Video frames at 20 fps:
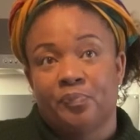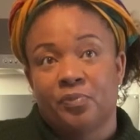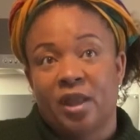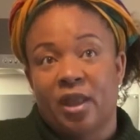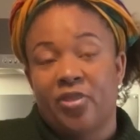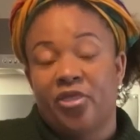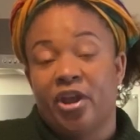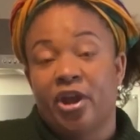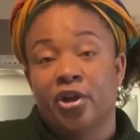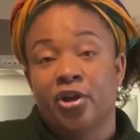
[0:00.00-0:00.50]

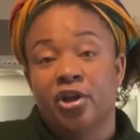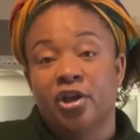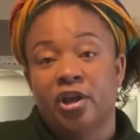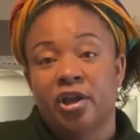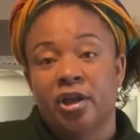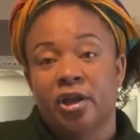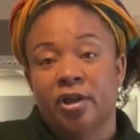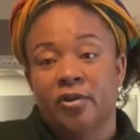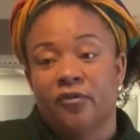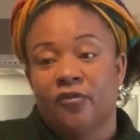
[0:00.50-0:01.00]
they're
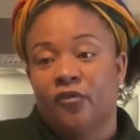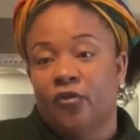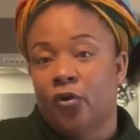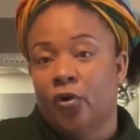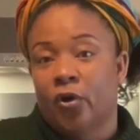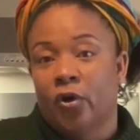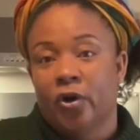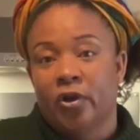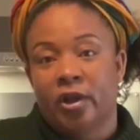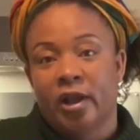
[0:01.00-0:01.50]
good
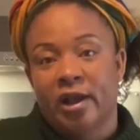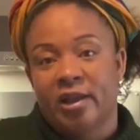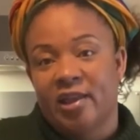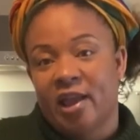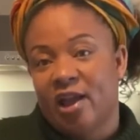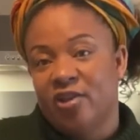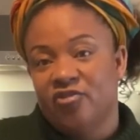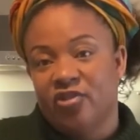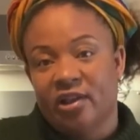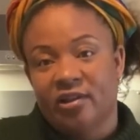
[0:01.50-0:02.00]
for your
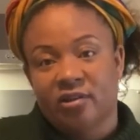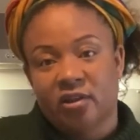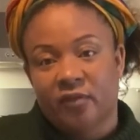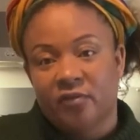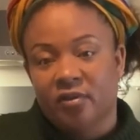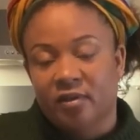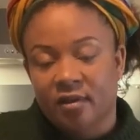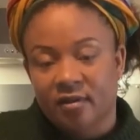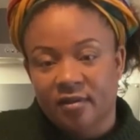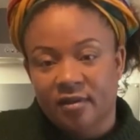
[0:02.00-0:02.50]
digestive
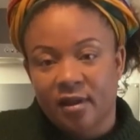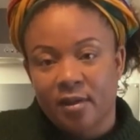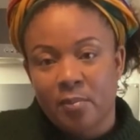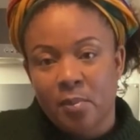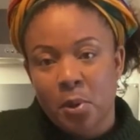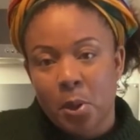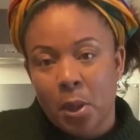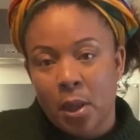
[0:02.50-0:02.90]
system.